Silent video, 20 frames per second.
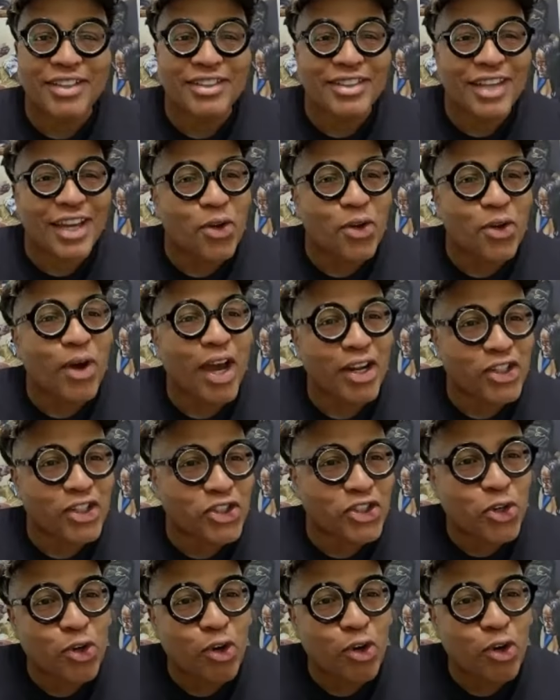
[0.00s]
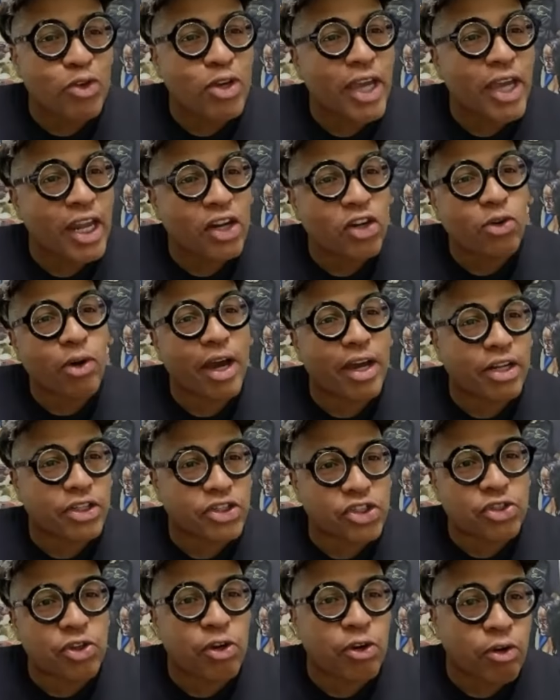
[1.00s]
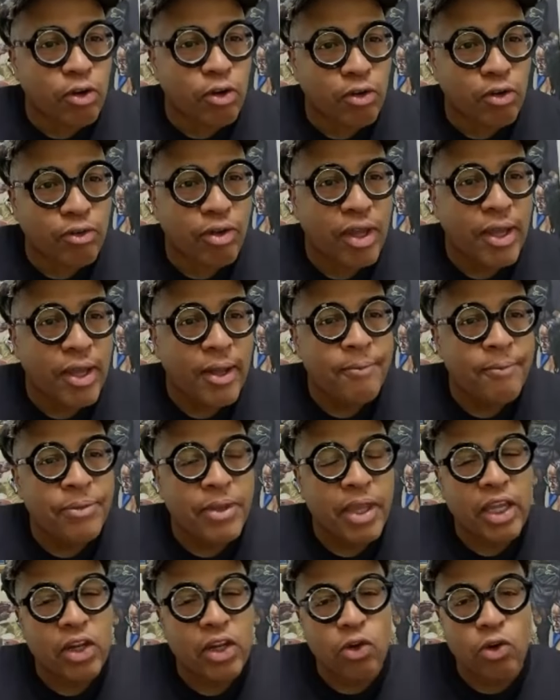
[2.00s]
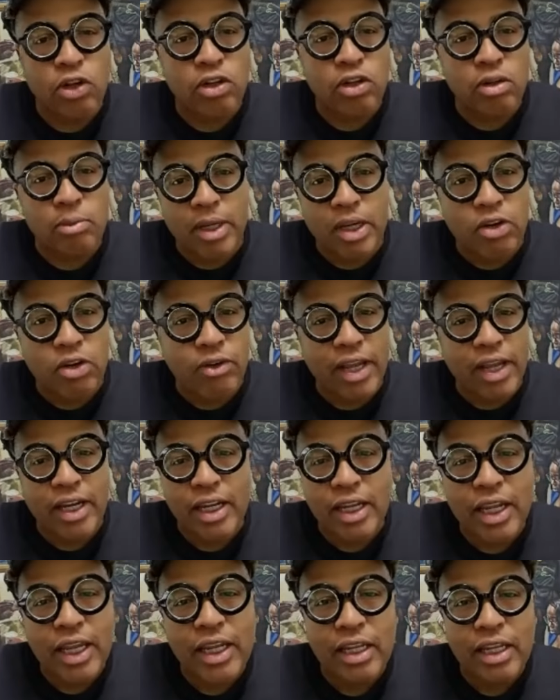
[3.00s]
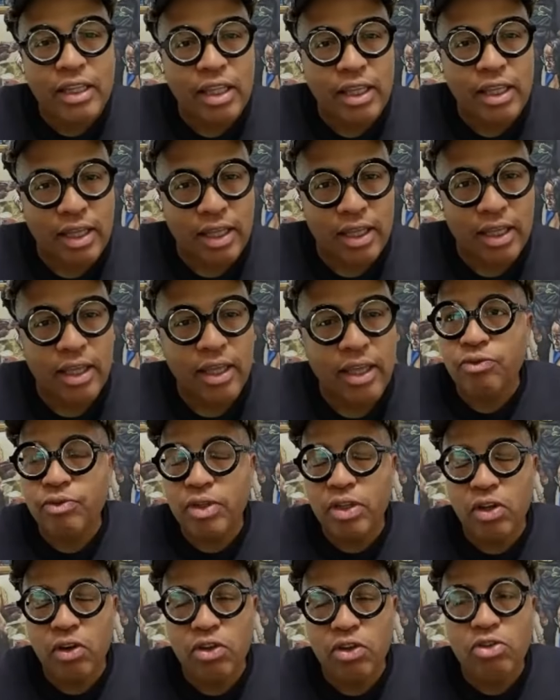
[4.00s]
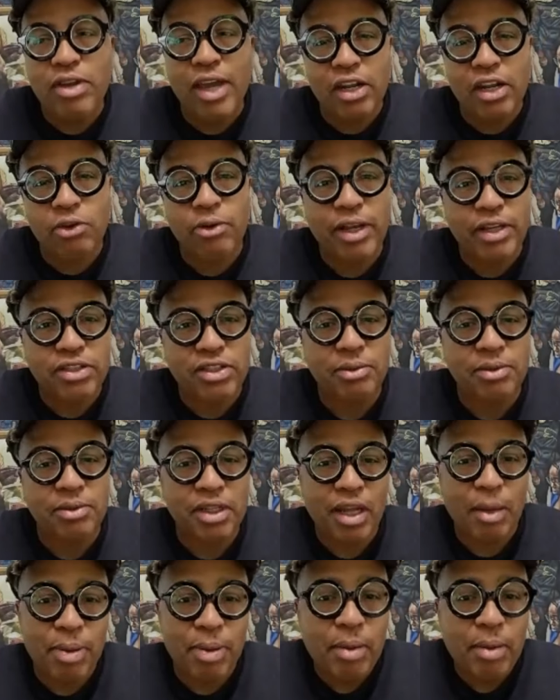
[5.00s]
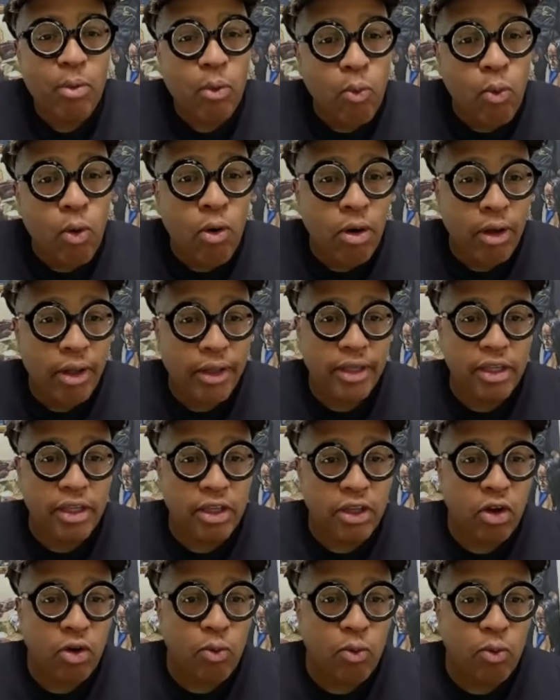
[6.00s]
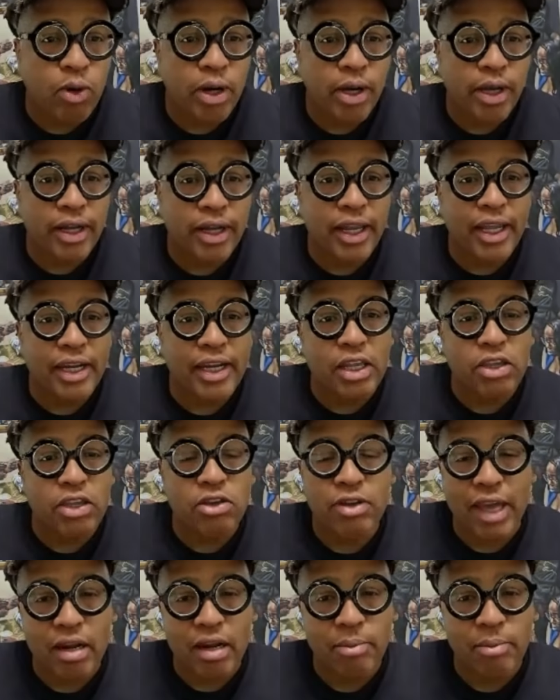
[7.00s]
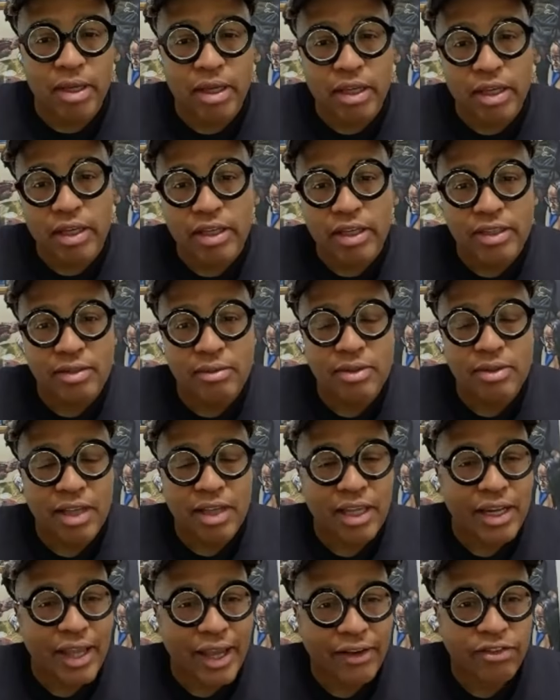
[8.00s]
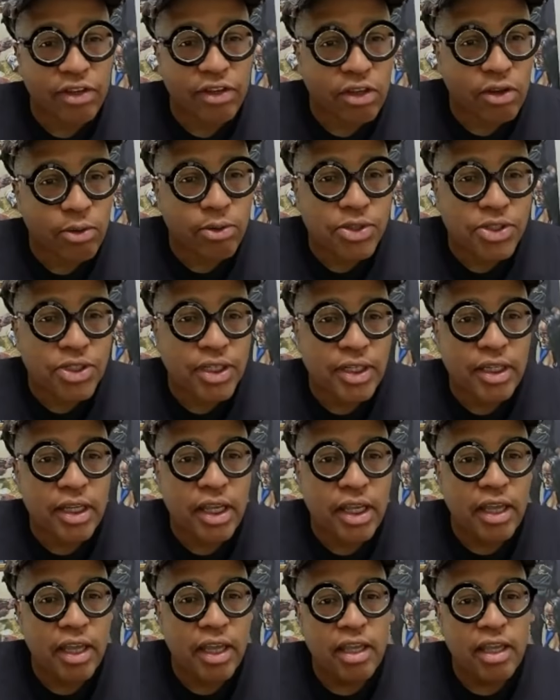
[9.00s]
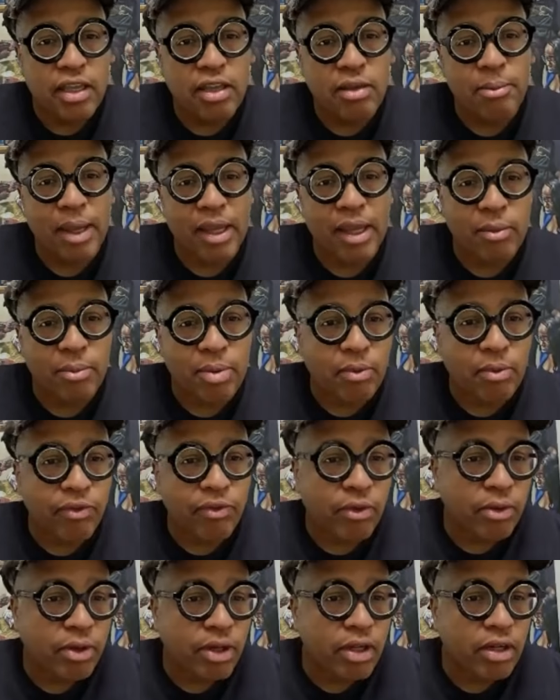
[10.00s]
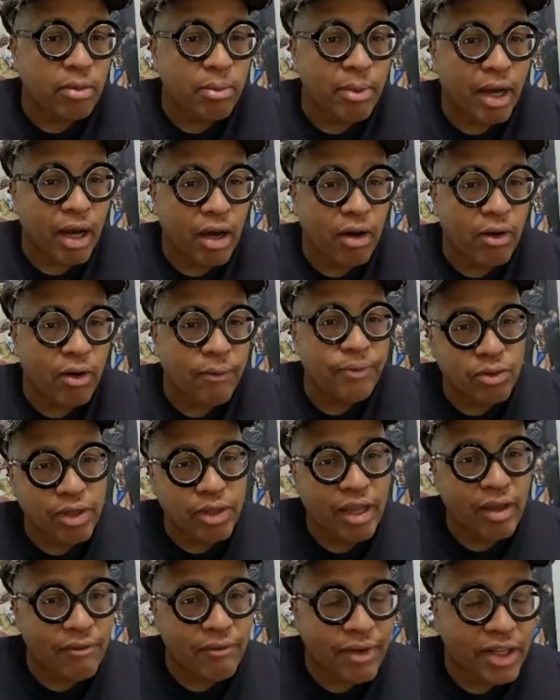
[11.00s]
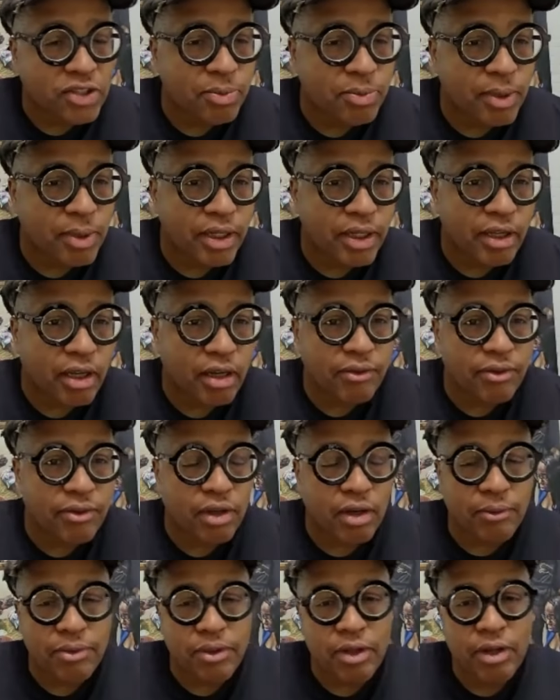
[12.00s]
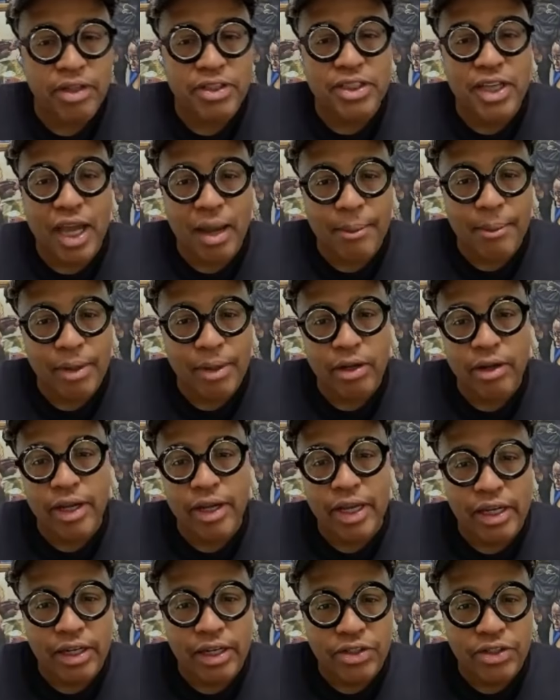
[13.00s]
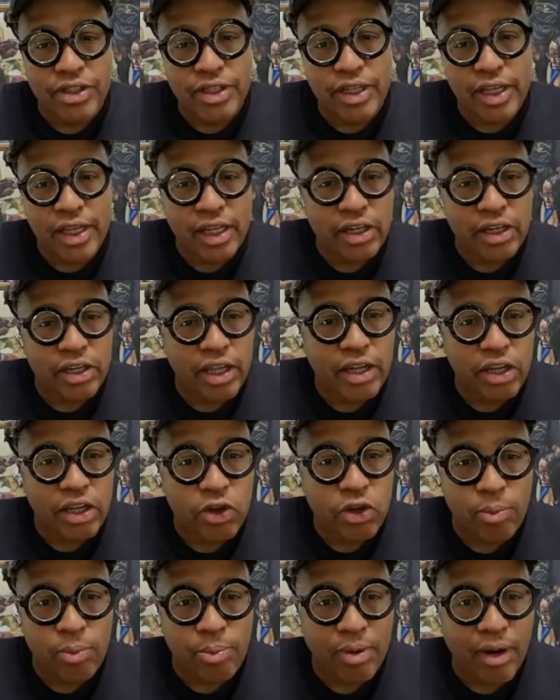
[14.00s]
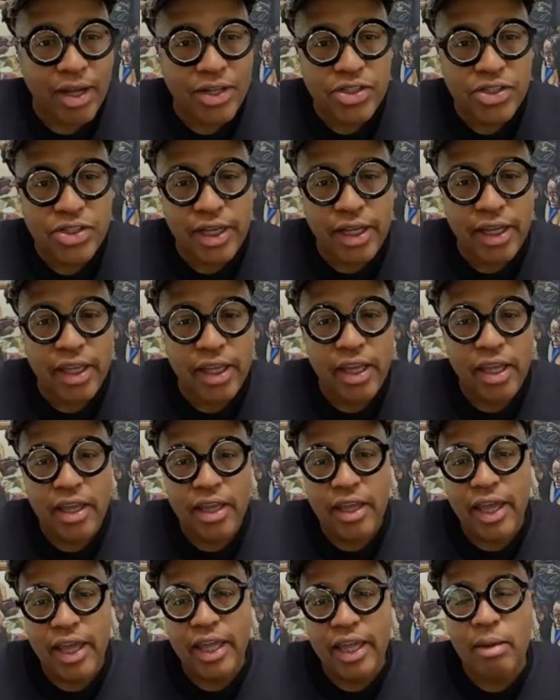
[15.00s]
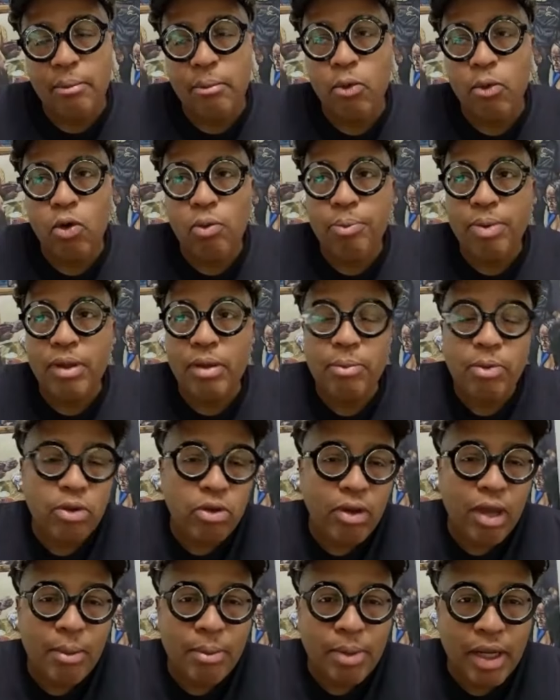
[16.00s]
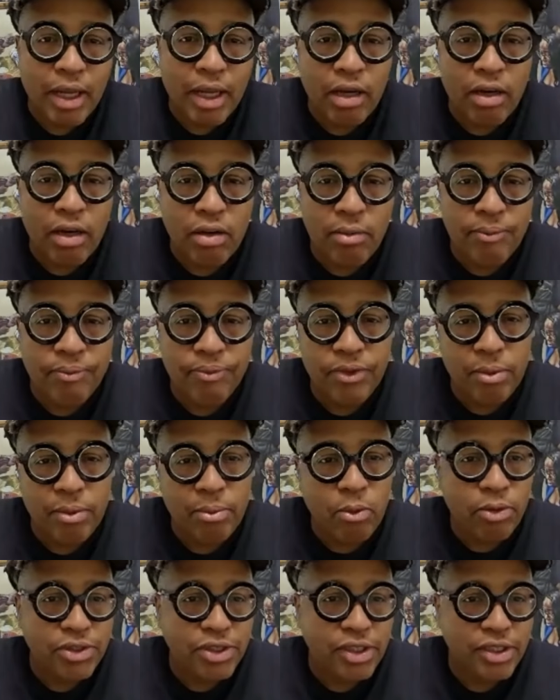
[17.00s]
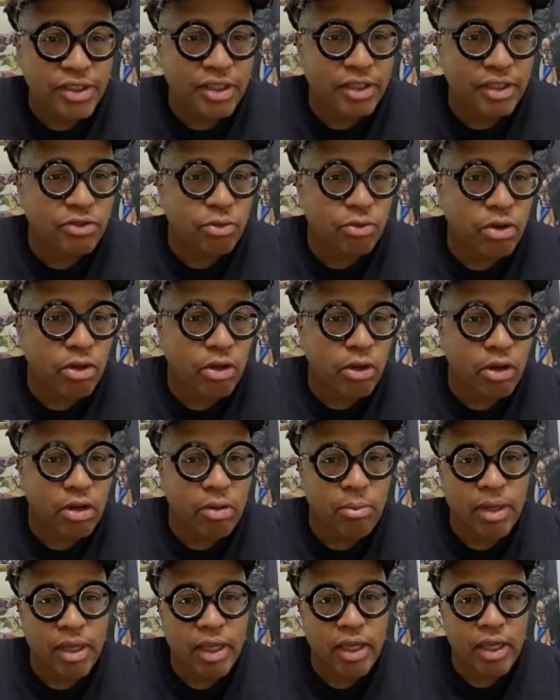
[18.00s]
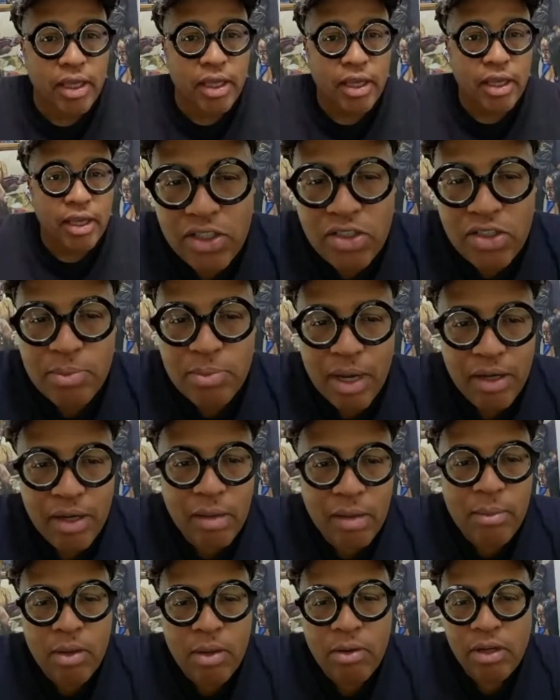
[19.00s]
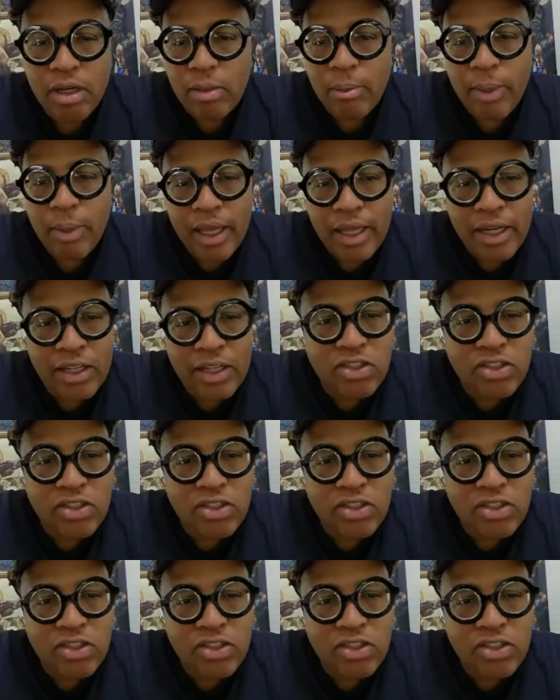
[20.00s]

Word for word: Because I know how to serve. You got to know how to serve in order to be great in anything. You know, you got to create something that people want, you know, one, and then you got to be good to, in execution, making people feel good about the investment of, of their time and their energy in, in your project. And the more people you're able to help, the more successful you're going to be. It's about community, man.